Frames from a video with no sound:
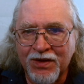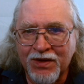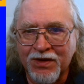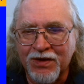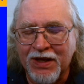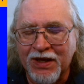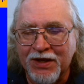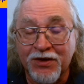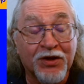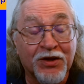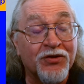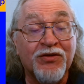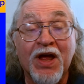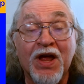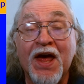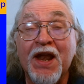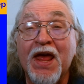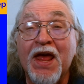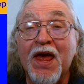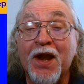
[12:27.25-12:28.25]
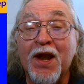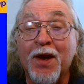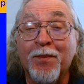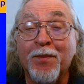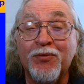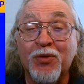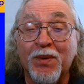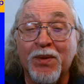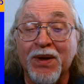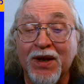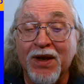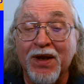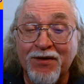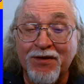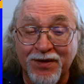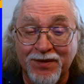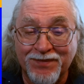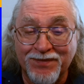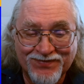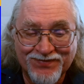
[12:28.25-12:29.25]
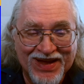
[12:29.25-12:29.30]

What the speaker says: That does not add up to 11.